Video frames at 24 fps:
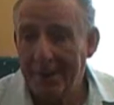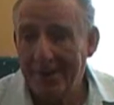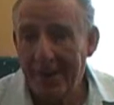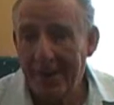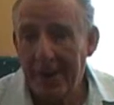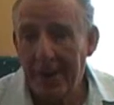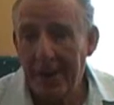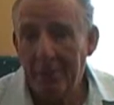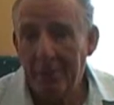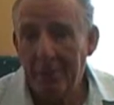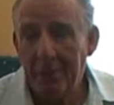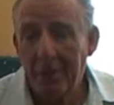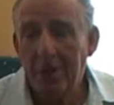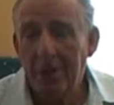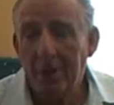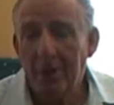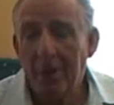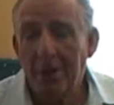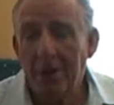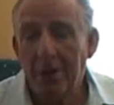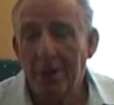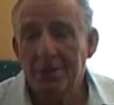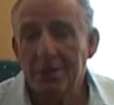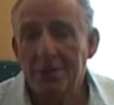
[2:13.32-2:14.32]
in Darwin in
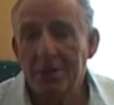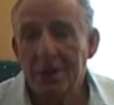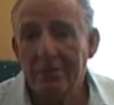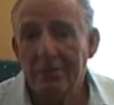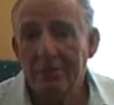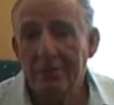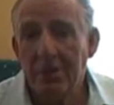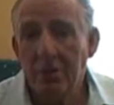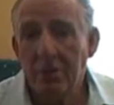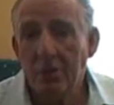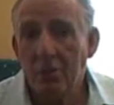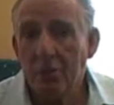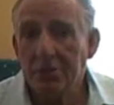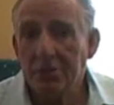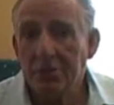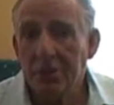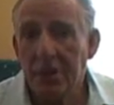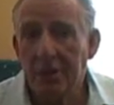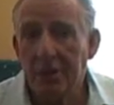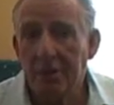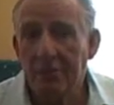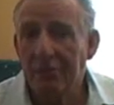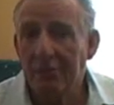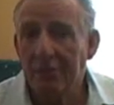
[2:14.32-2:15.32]
1970,
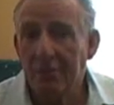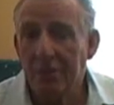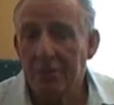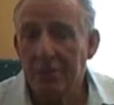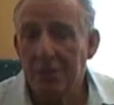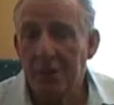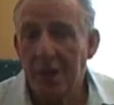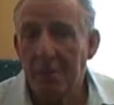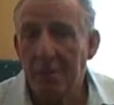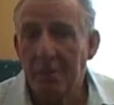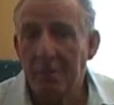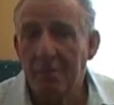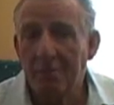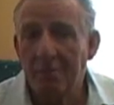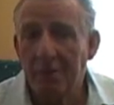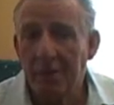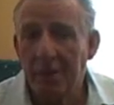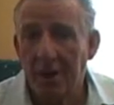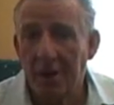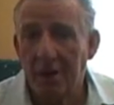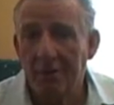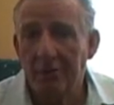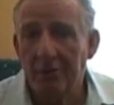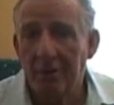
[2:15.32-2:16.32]
also the first game ever
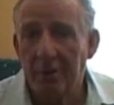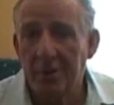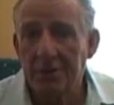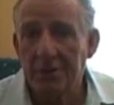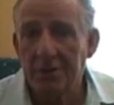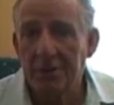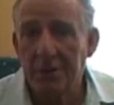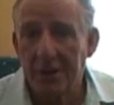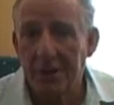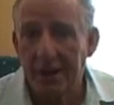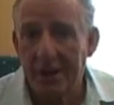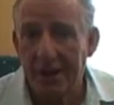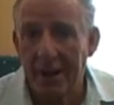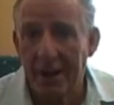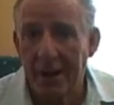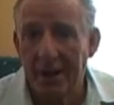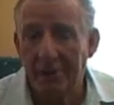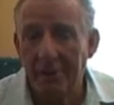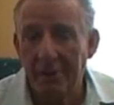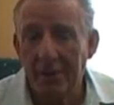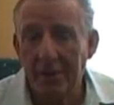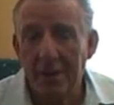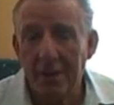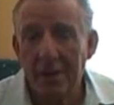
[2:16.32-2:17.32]
televised in
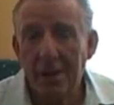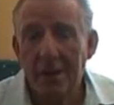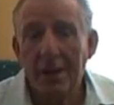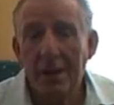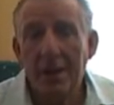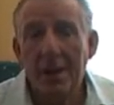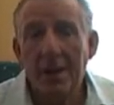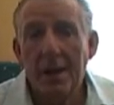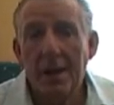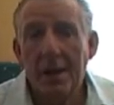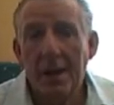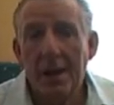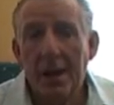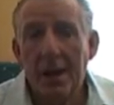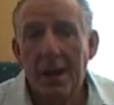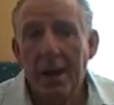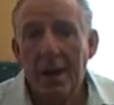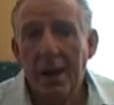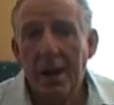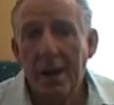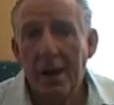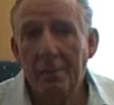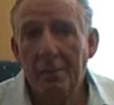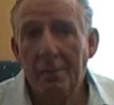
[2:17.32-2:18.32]
Darwin,
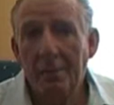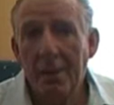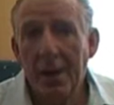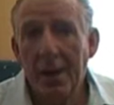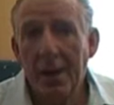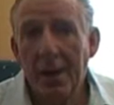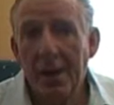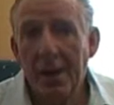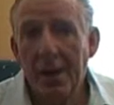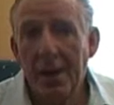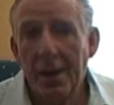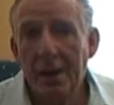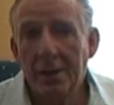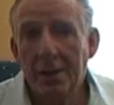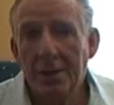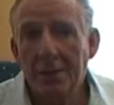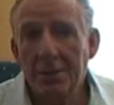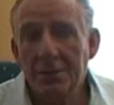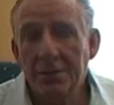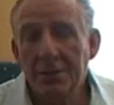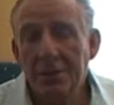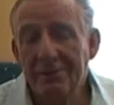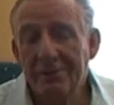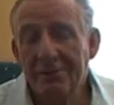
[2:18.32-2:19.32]

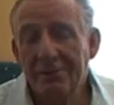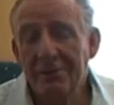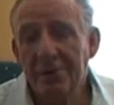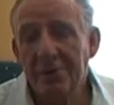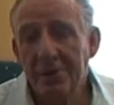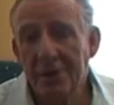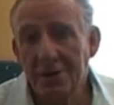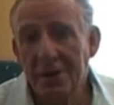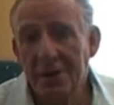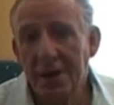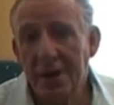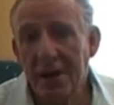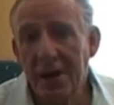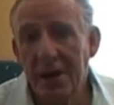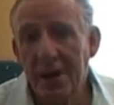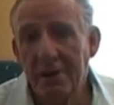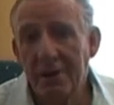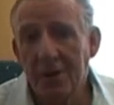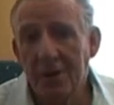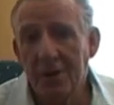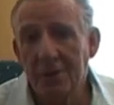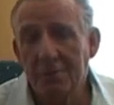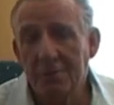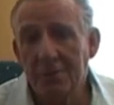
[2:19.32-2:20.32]
and to see
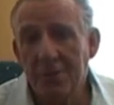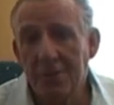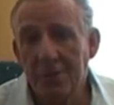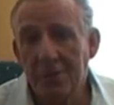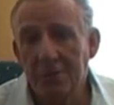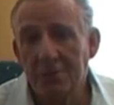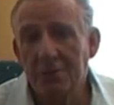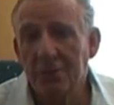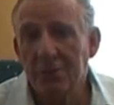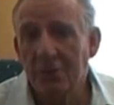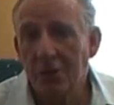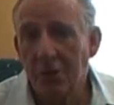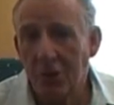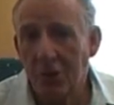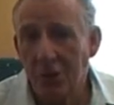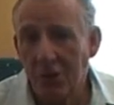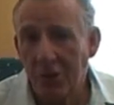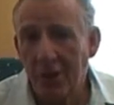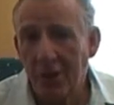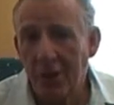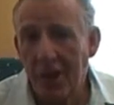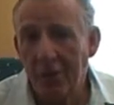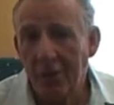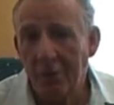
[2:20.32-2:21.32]
firsthand the experiences that
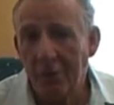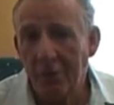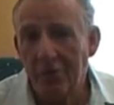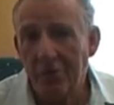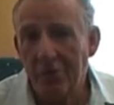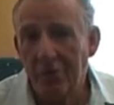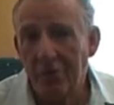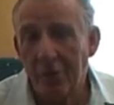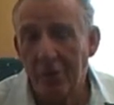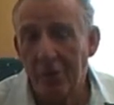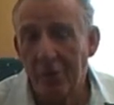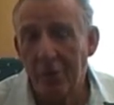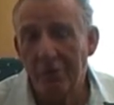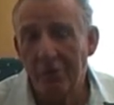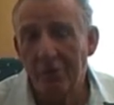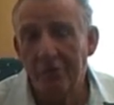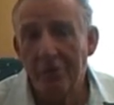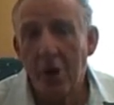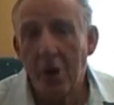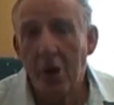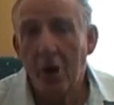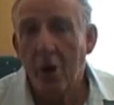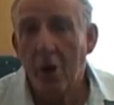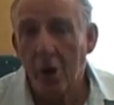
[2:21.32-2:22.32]
I did have with a lot
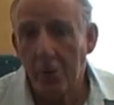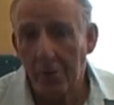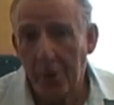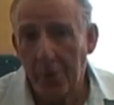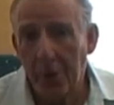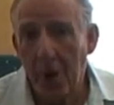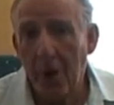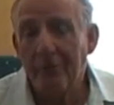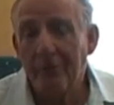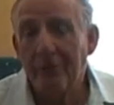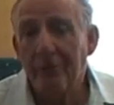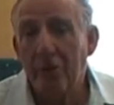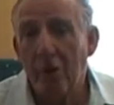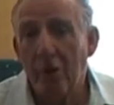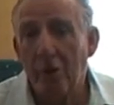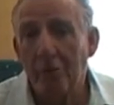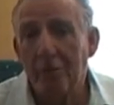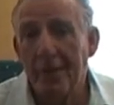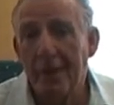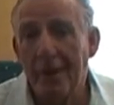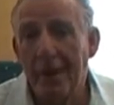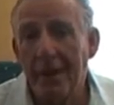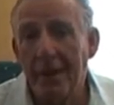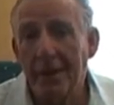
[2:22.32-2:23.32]
of
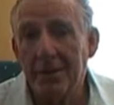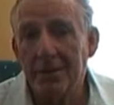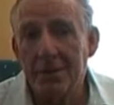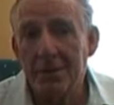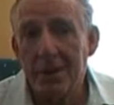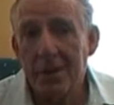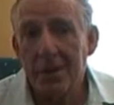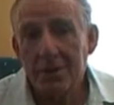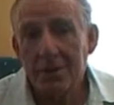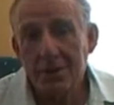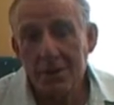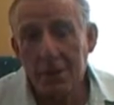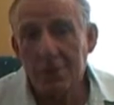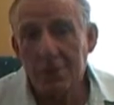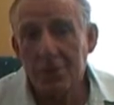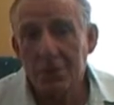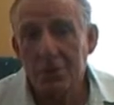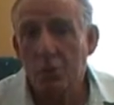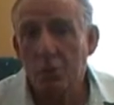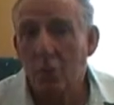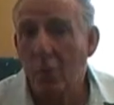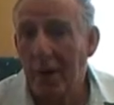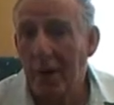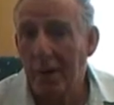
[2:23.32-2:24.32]
high-profile players,
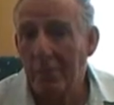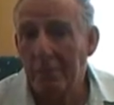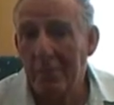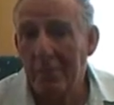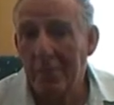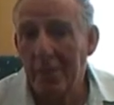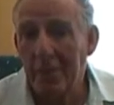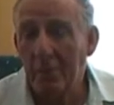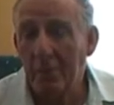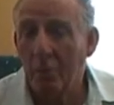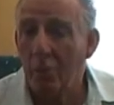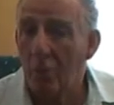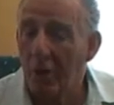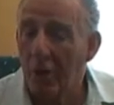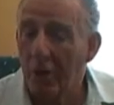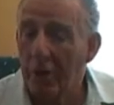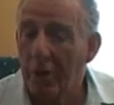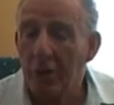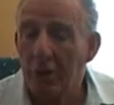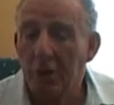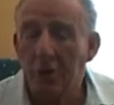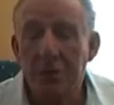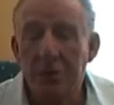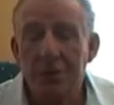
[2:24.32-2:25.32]
such as Wayne Bennett,
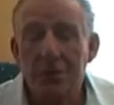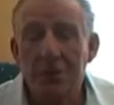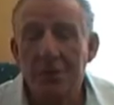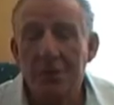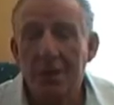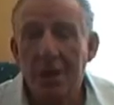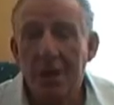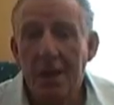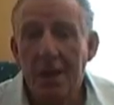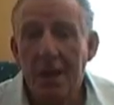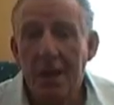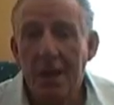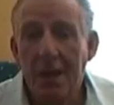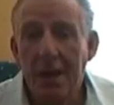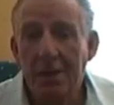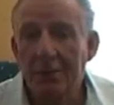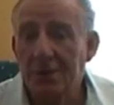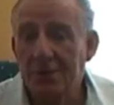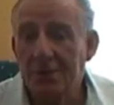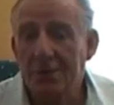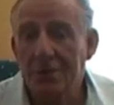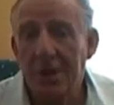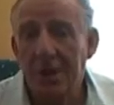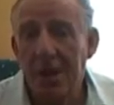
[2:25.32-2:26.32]
Wally Lewis,
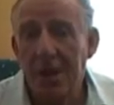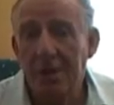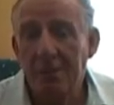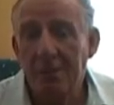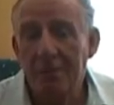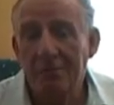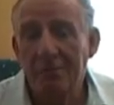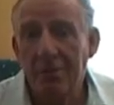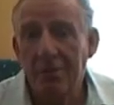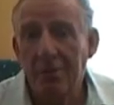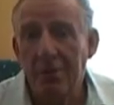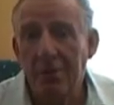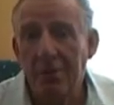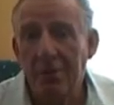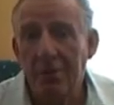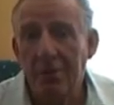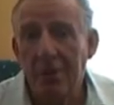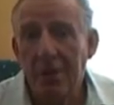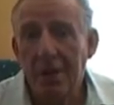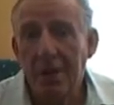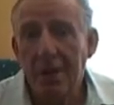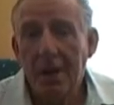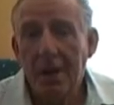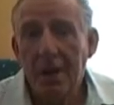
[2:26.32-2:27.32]
just to name a
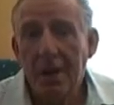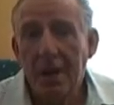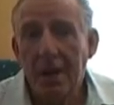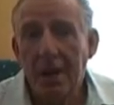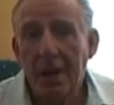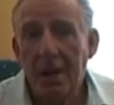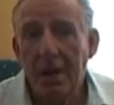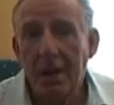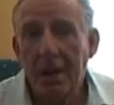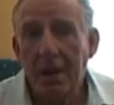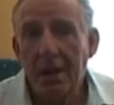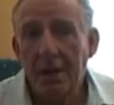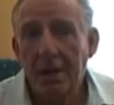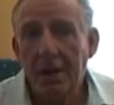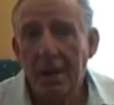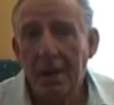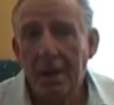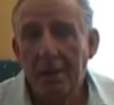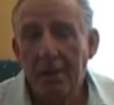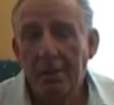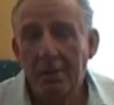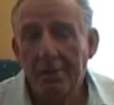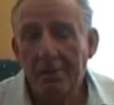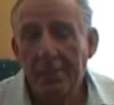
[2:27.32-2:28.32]
few.
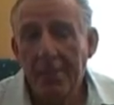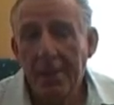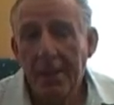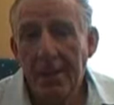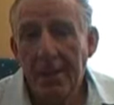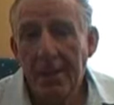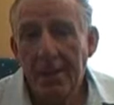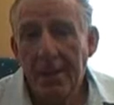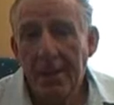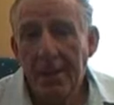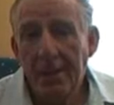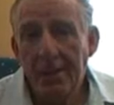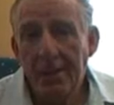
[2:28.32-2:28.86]
And